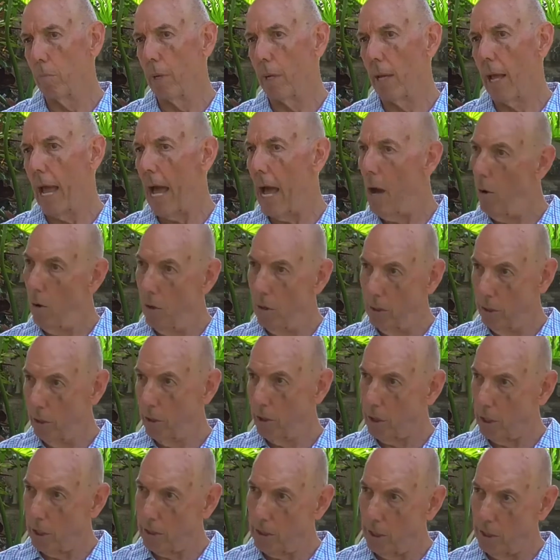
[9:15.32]
be how
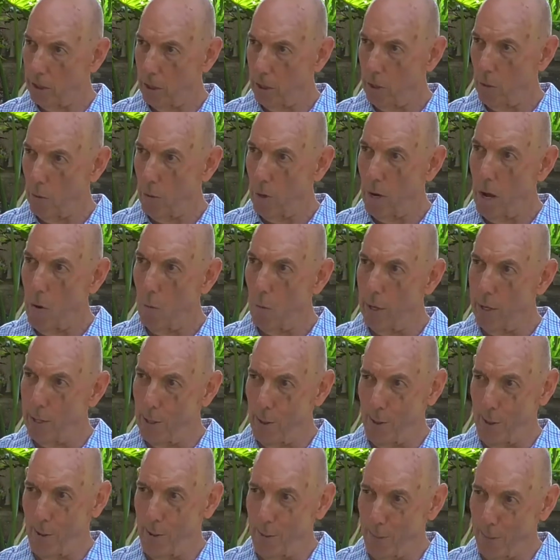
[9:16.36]
honest you are
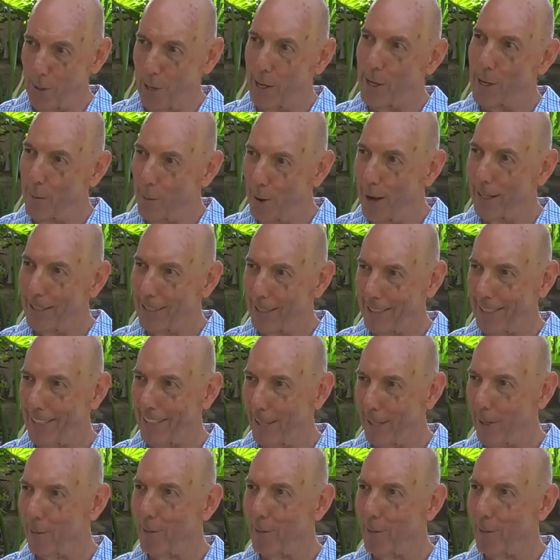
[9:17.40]
when you answer the